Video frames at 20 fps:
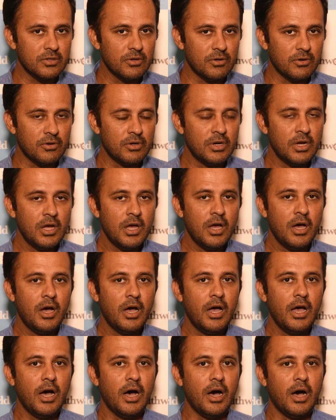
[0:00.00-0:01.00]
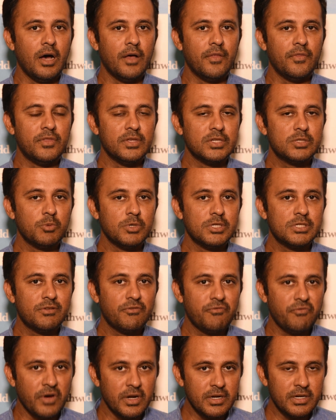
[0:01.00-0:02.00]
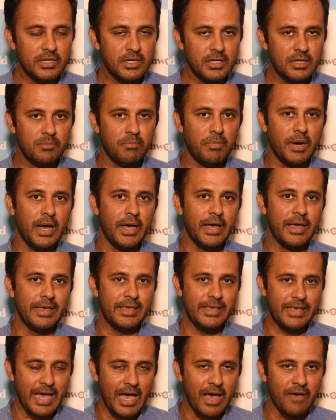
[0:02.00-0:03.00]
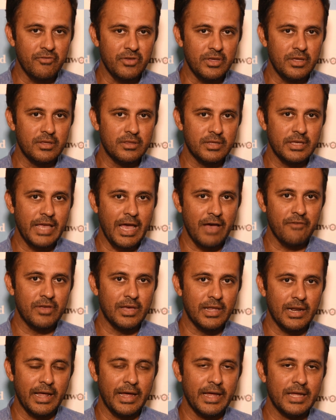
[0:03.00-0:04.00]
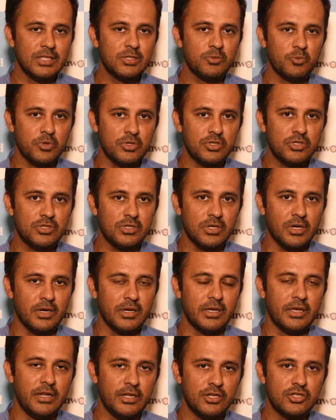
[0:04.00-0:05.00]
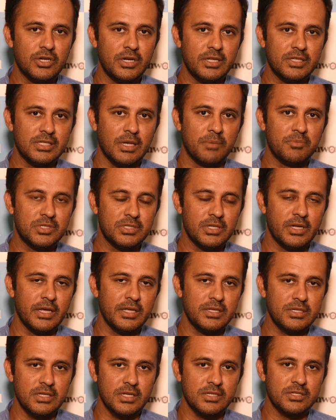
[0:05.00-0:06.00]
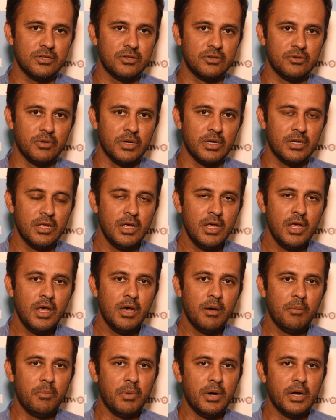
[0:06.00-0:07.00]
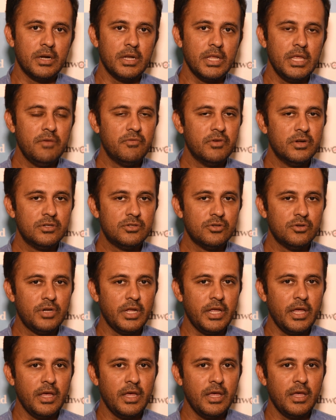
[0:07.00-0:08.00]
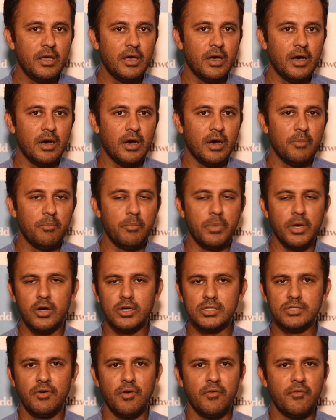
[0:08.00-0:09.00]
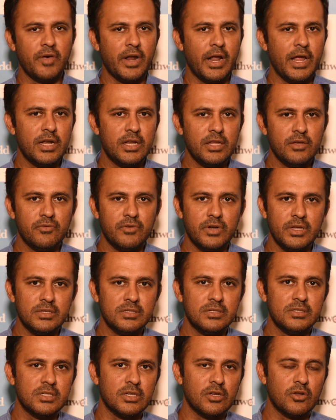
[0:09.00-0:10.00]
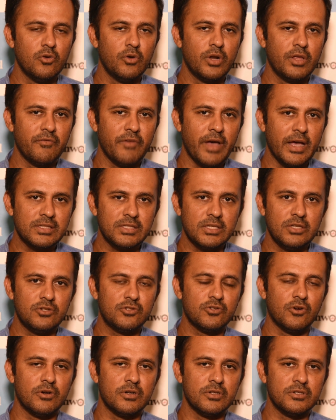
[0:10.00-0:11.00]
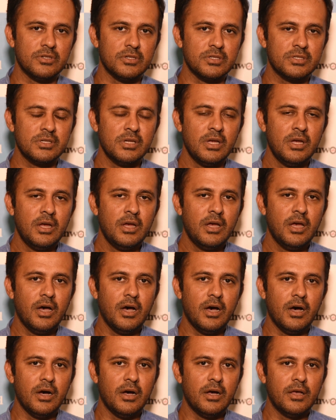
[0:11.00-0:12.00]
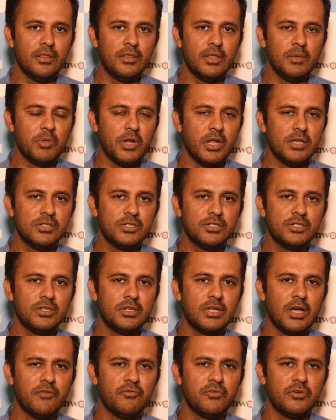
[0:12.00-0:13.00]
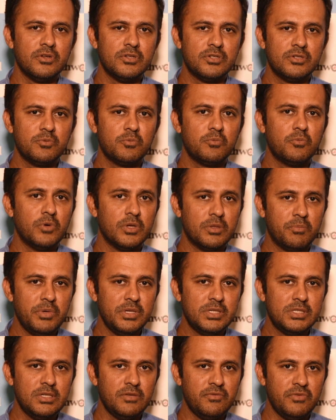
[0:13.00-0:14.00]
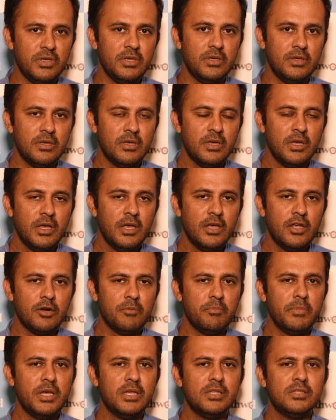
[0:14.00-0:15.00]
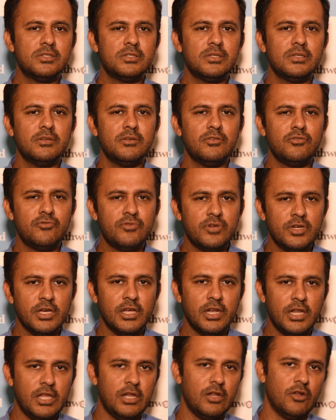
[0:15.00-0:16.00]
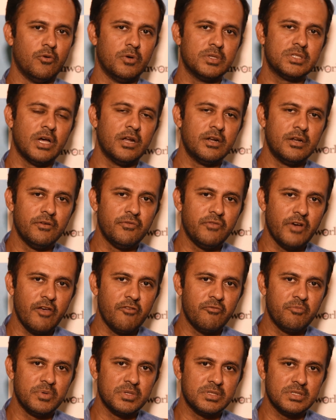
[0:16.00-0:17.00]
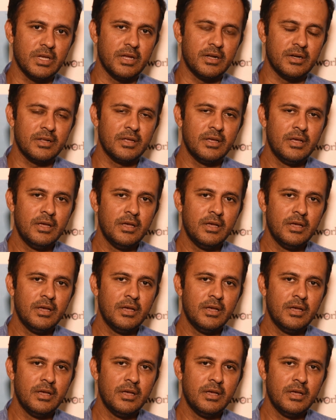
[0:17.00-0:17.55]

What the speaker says: ago. This was funded by Gavi, the Gavi Alliance, which initially subsidized us to do it. But even today, because of a variety of reasons, including vaccine shortages, the immunization coverage with PCV remains really low. It's under 5%.